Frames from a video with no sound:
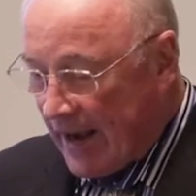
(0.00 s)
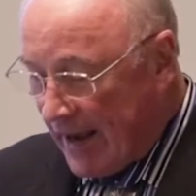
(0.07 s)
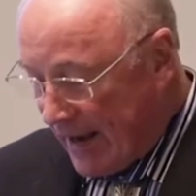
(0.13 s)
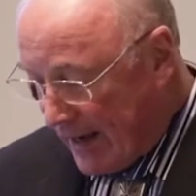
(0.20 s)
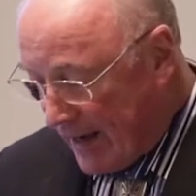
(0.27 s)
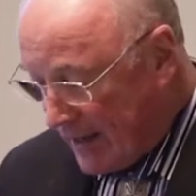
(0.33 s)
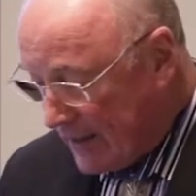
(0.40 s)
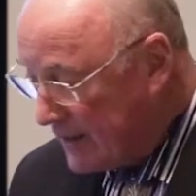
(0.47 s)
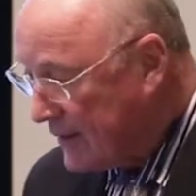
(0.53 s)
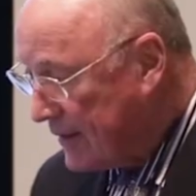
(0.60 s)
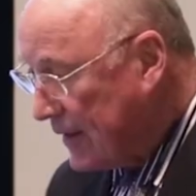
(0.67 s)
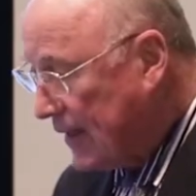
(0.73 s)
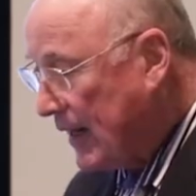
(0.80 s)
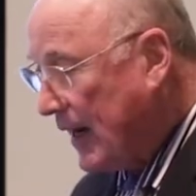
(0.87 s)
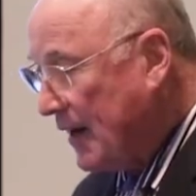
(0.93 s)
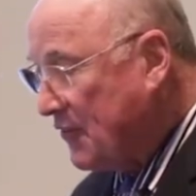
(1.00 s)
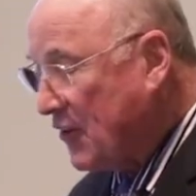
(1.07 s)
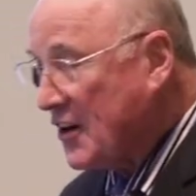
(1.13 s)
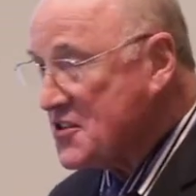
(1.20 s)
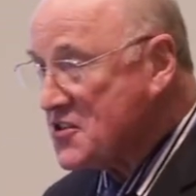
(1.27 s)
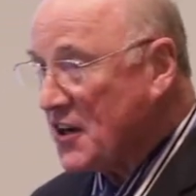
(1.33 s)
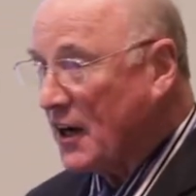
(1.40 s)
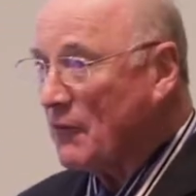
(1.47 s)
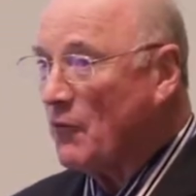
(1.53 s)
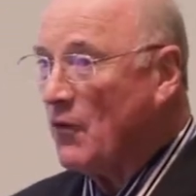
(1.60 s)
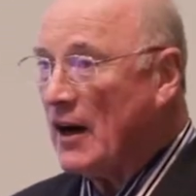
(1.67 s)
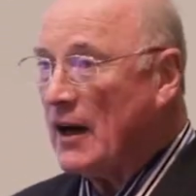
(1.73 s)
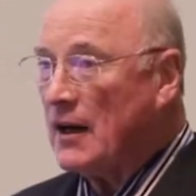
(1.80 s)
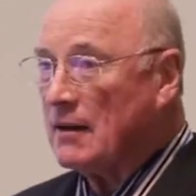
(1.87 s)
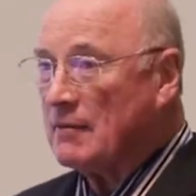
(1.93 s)
And I've always thought,
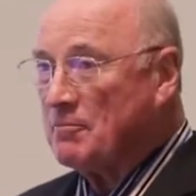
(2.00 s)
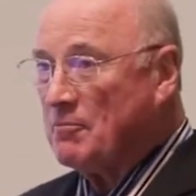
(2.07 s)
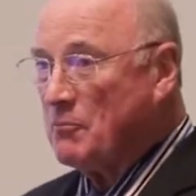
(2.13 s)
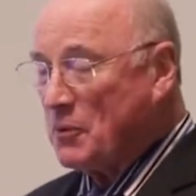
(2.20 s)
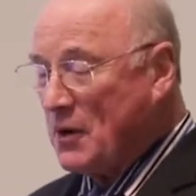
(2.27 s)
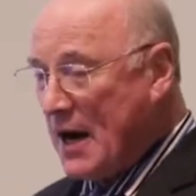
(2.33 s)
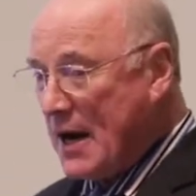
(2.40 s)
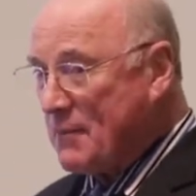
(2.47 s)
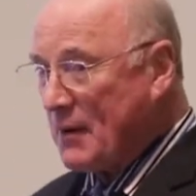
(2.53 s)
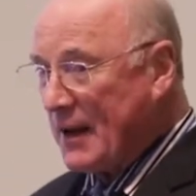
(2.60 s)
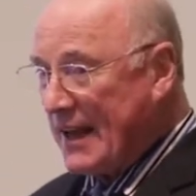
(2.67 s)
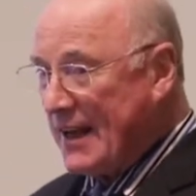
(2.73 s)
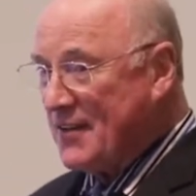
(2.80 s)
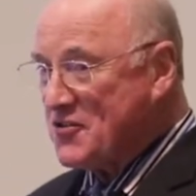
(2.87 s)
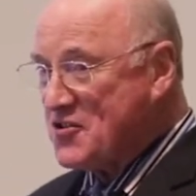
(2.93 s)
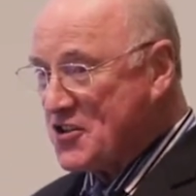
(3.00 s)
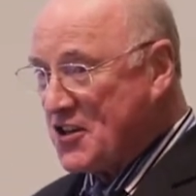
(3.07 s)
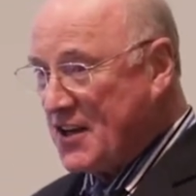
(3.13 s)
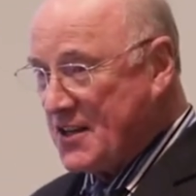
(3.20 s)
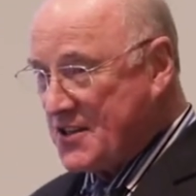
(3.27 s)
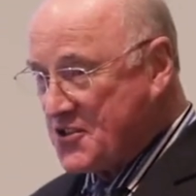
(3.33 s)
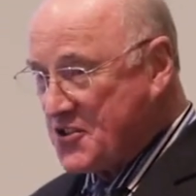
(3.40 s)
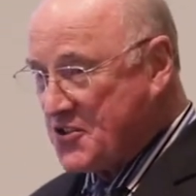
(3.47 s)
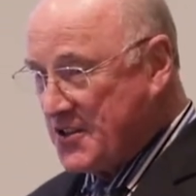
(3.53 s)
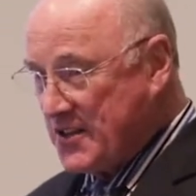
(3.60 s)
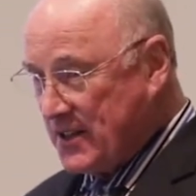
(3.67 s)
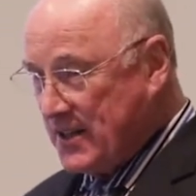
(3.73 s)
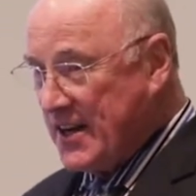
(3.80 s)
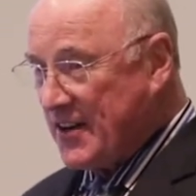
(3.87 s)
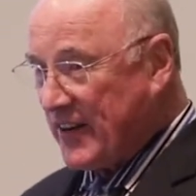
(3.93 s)
well, probably if she's
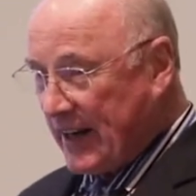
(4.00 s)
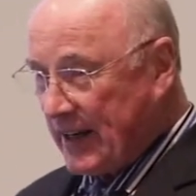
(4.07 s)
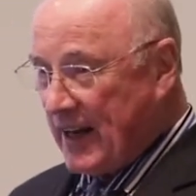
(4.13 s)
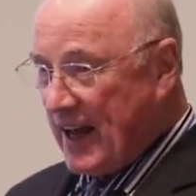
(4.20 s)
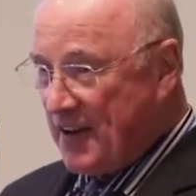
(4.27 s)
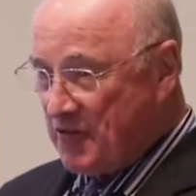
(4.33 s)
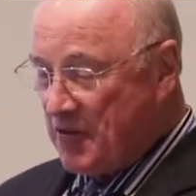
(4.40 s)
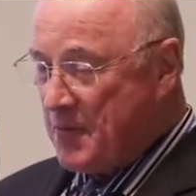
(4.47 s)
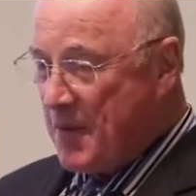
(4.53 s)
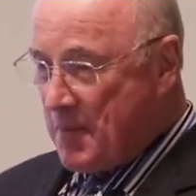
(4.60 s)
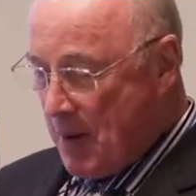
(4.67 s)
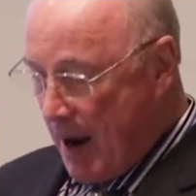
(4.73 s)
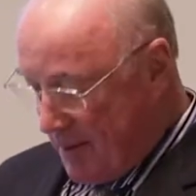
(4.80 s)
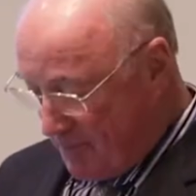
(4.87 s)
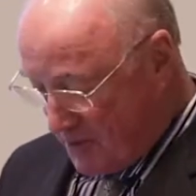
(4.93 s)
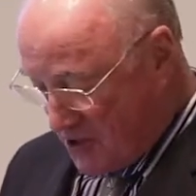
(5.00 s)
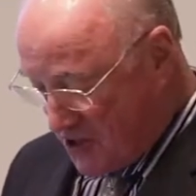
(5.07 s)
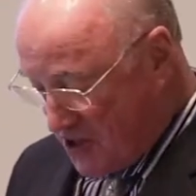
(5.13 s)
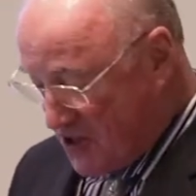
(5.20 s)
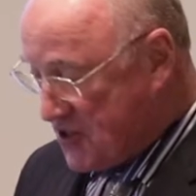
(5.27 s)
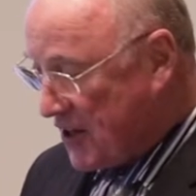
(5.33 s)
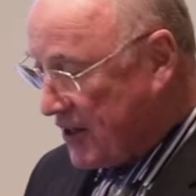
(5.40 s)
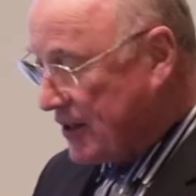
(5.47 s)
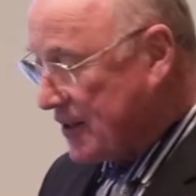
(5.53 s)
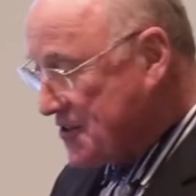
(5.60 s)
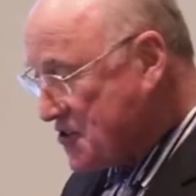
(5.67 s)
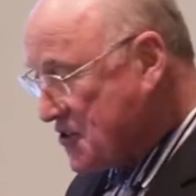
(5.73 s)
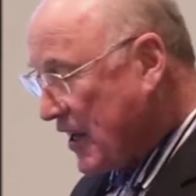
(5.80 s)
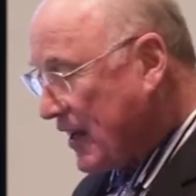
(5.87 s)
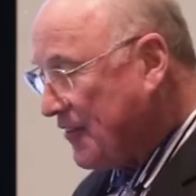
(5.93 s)
nearing death from hemoptysis, she
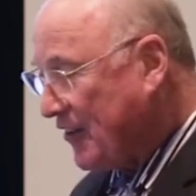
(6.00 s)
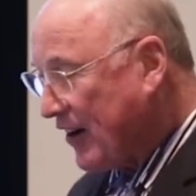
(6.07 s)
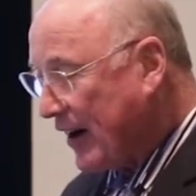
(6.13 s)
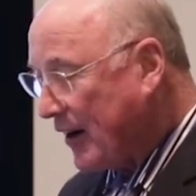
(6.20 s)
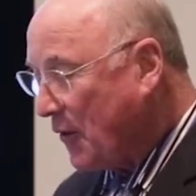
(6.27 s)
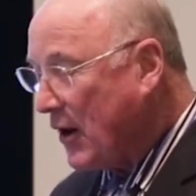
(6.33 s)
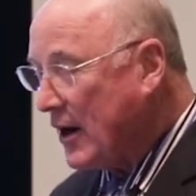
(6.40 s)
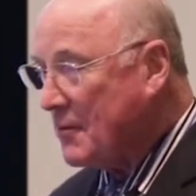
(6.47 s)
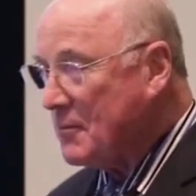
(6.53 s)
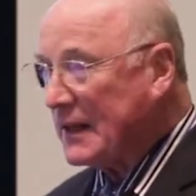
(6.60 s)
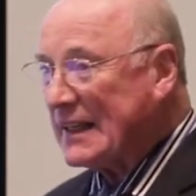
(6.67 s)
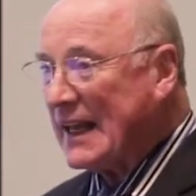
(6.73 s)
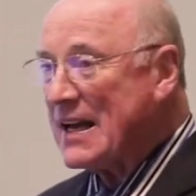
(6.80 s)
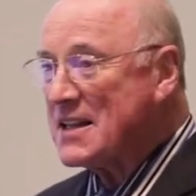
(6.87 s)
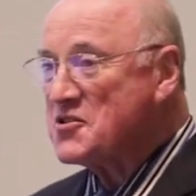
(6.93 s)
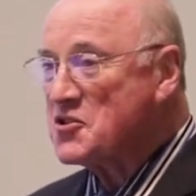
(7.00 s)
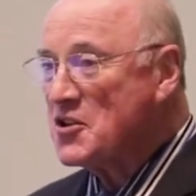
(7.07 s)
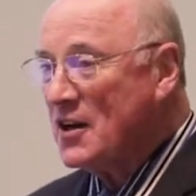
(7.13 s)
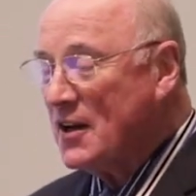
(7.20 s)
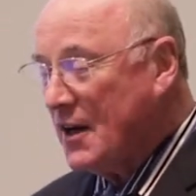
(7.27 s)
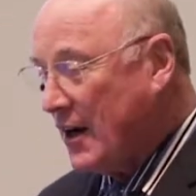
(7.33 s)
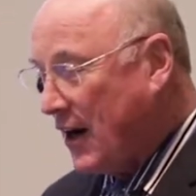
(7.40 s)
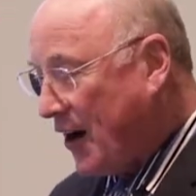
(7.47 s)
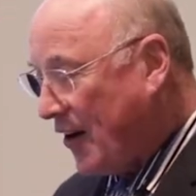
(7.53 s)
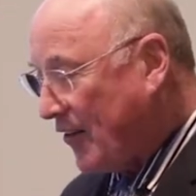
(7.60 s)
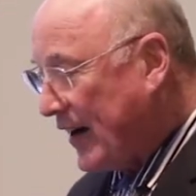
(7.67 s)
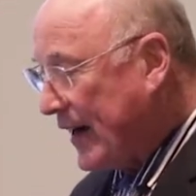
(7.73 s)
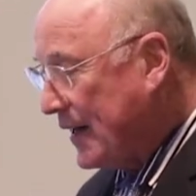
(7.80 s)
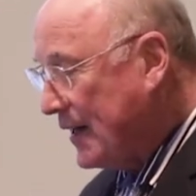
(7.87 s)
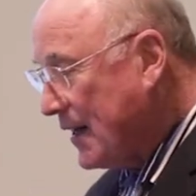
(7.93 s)
couldn't sing very well, but that's all
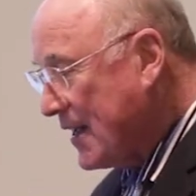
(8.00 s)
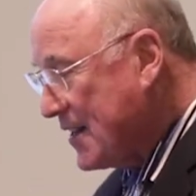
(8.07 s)
right.